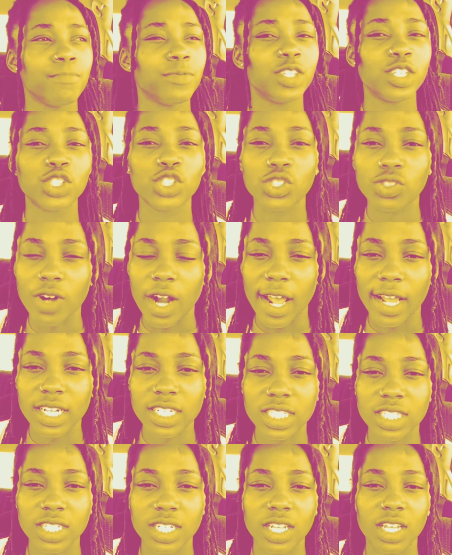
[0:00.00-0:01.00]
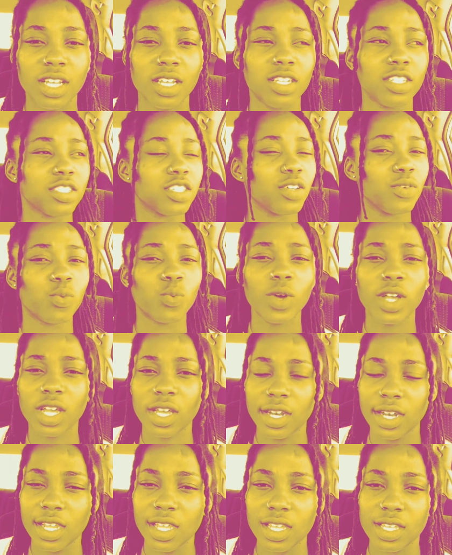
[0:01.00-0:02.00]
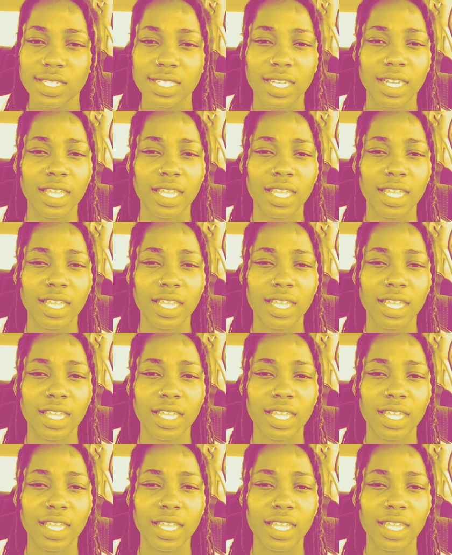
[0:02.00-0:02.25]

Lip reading: distractions and wickedness